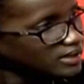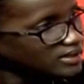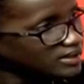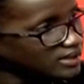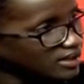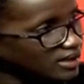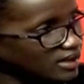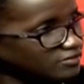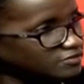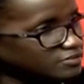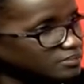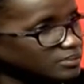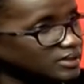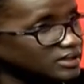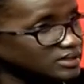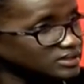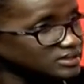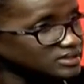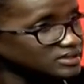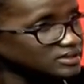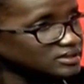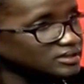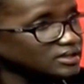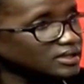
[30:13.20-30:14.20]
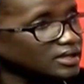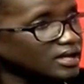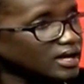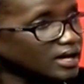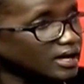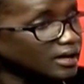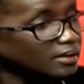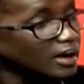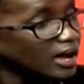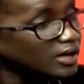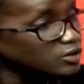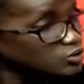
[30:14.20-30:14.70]
the government
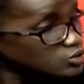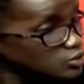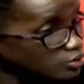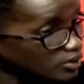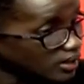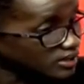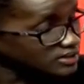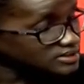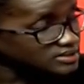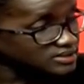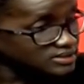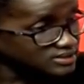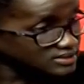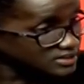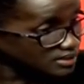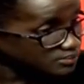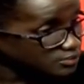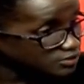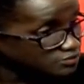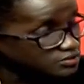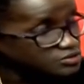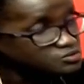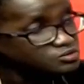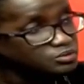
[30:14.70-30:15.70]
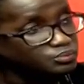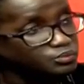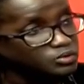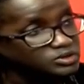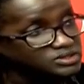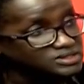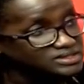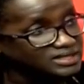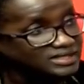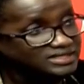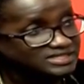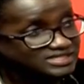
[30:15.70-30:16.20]
uh, and you can see some of these
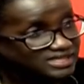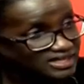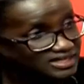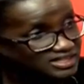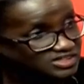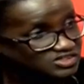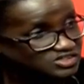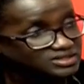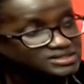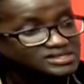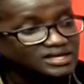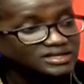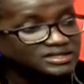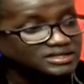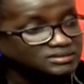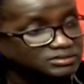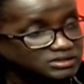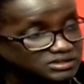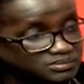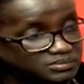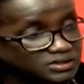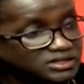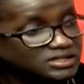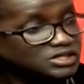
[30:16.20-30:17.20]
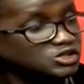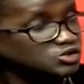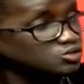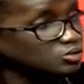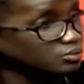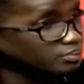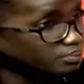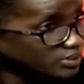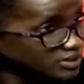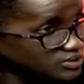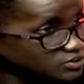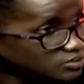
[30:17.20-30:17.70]
reports, the intelligence and intimidation
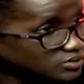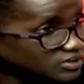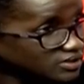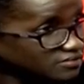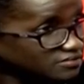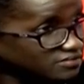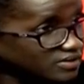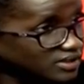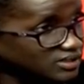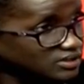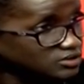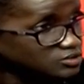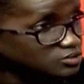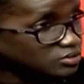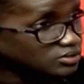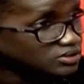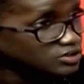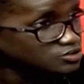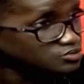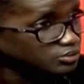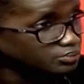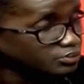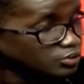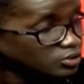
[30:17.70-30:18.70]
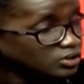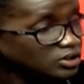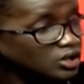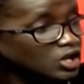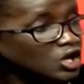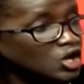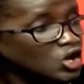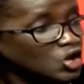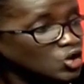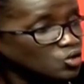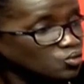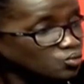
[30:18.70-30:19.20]
based on the findings on this report,
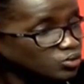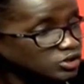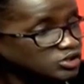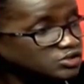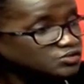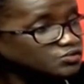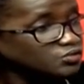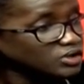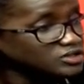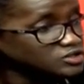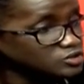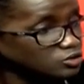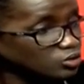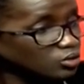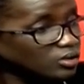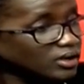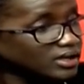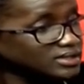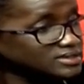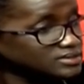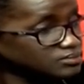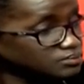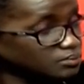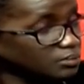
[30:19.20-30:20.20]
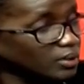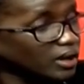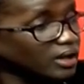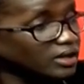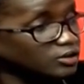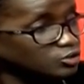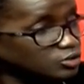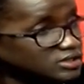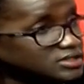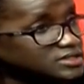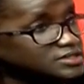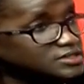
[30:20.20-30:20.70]
which for as long as are
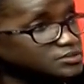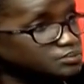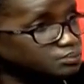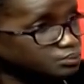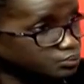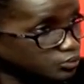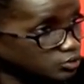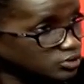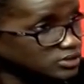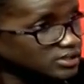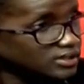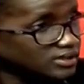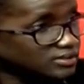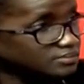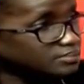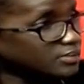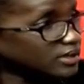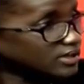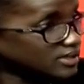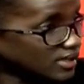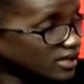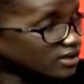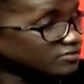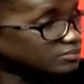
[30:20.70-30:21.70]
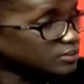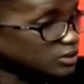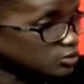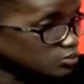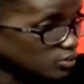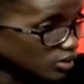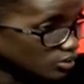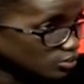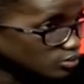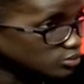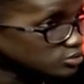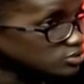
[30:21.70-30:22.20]
not disputed by the government,
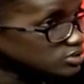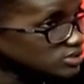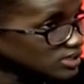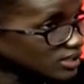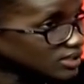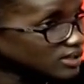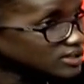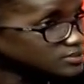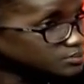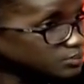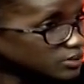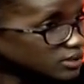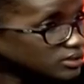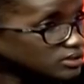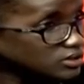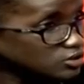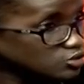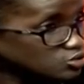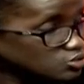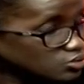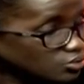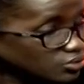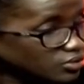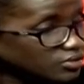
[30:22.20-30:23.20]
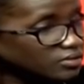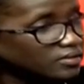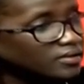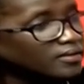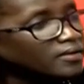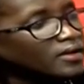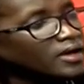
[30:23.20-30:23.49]
we are going to take as being the truth.